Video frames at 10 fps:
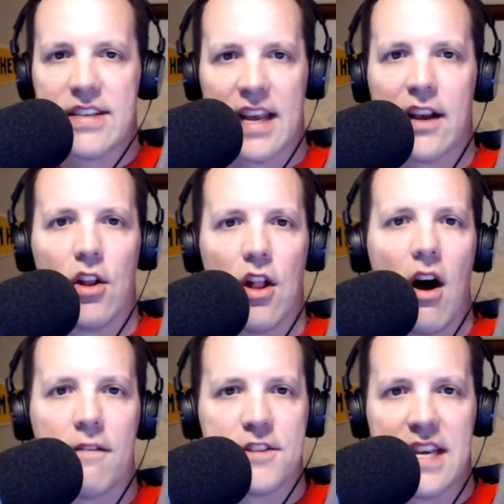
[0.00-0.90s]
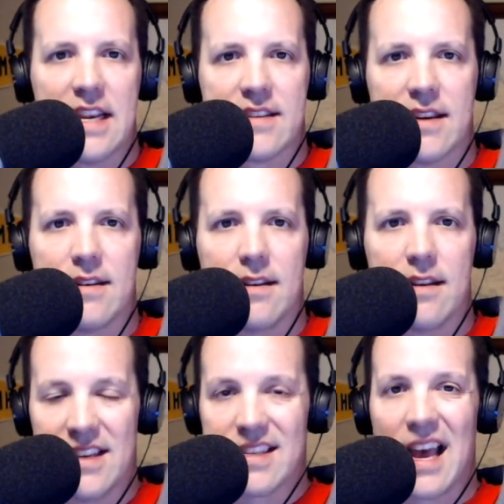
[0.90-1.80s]
single offseason,
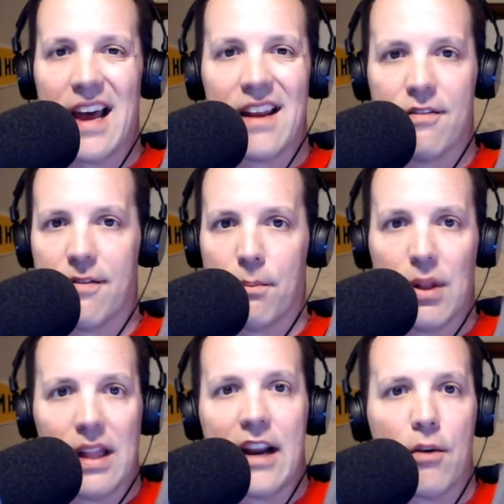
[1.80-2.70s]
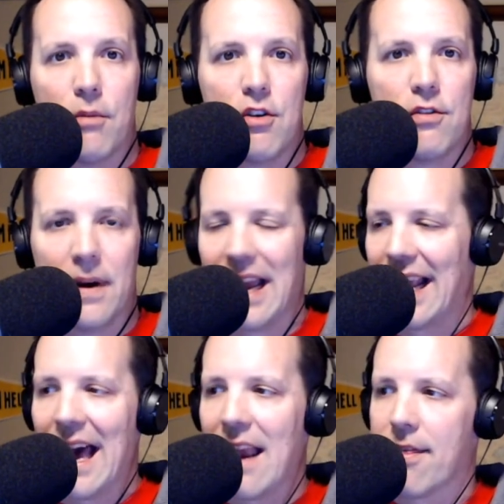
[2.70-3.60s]
this kind of player movement, I
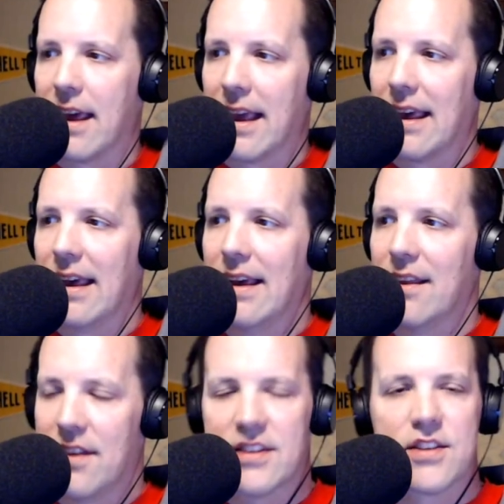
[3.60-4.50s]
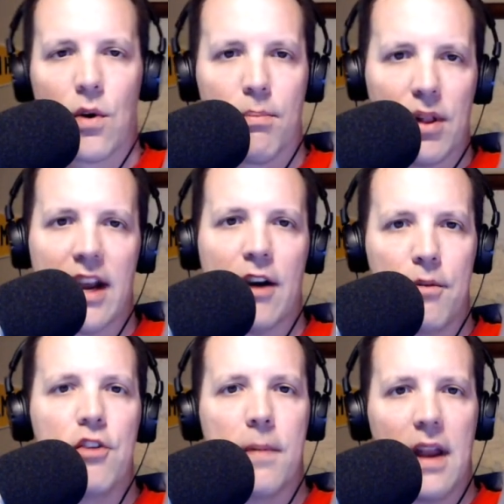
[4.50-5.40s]
got to think this sort of player
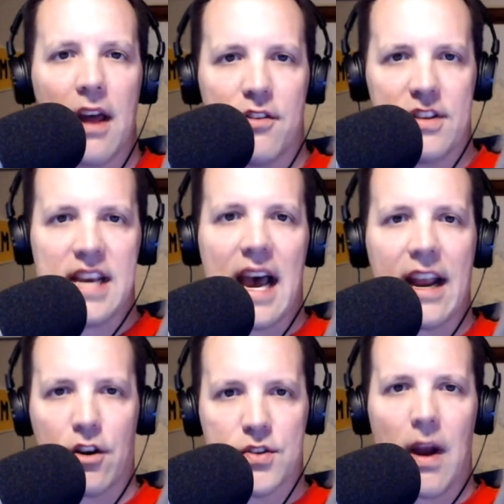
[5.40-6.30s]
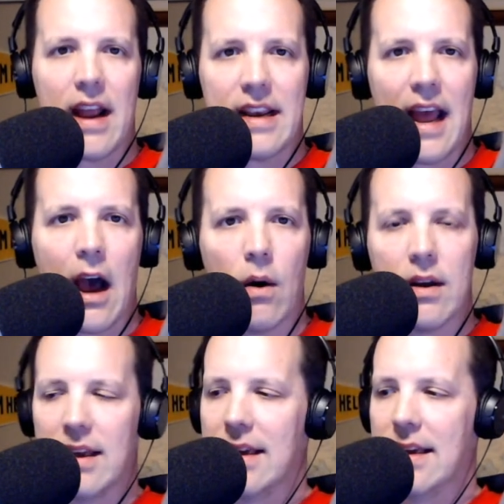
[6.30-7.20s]
movement under the Tigers right now,
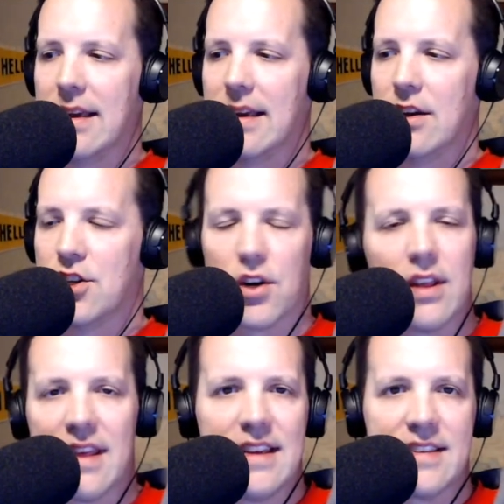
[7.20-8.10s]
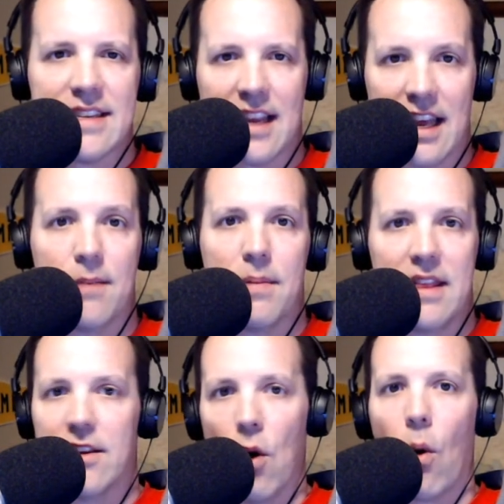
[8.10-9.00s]
surely this isn't going to be
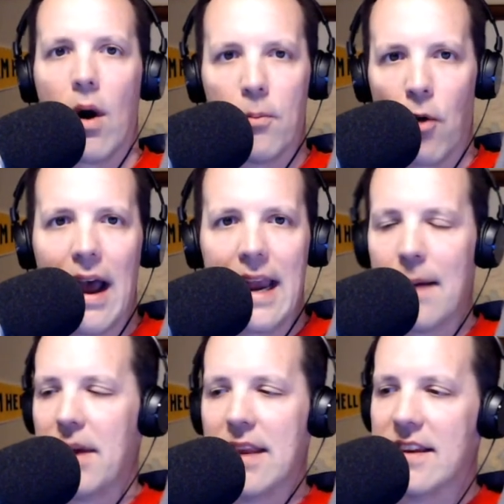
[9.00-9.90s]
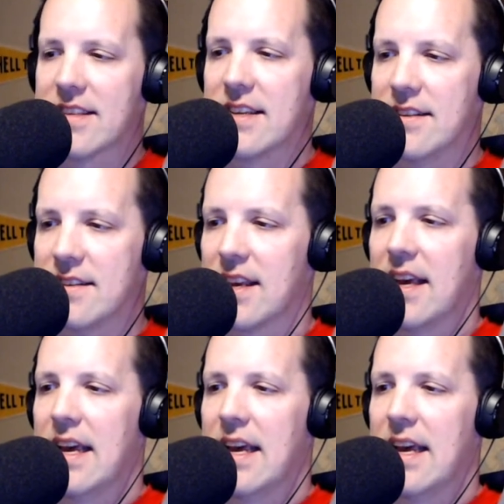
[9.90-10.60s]
the norm, right? I mean, this is